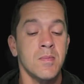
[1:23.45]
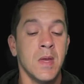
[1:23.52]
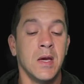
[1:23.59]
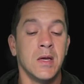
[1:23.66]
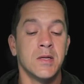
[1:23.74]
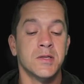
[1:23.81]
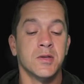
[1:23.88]

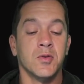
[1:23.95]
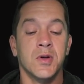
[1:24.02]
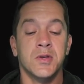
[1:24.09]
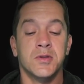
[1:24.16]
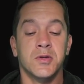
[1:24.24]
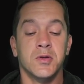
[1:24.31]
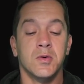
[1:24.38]
and it's going
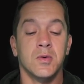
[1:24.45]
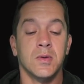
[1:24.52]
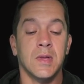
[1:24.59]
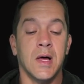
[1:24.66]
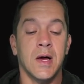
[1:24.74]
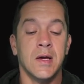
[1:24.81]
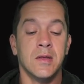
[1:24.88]
to
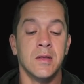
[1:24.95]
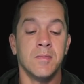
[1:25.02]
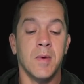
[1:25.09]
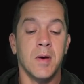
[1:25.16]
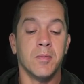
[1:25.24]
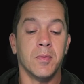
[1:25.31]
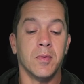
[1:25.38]
line them
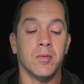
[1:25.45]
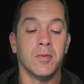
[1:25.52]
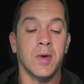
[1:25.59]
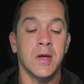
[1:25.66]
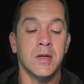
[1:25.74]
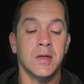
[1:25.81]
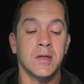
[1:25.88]
up
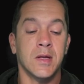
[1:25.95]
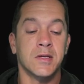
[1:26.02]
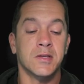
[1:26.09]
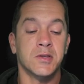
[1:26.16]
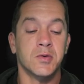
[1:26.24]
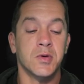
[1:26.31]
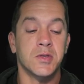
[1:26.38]
right next
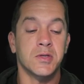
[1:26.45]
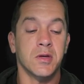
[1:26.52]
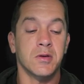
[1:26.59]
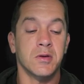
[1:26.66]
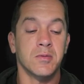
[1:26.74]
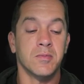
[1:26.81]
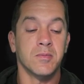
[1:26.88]
to each other.